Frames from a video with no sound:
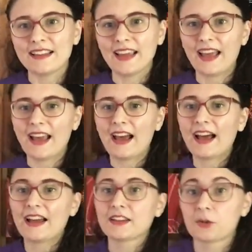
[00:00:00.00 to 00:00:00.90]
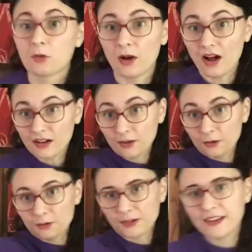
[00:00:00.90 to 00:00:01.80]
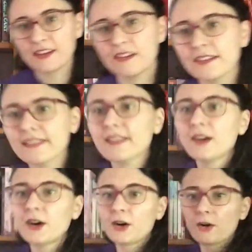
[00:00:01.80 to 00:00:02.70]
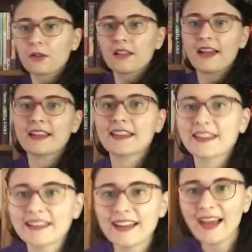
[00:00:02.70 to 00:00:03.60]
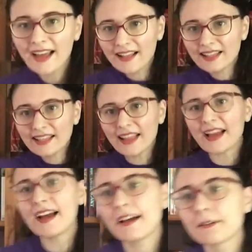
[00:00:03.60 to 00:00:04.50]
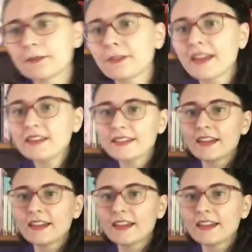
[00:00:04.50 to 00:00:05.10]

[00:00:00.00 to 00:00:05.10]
Can you walk real slow like an elephant?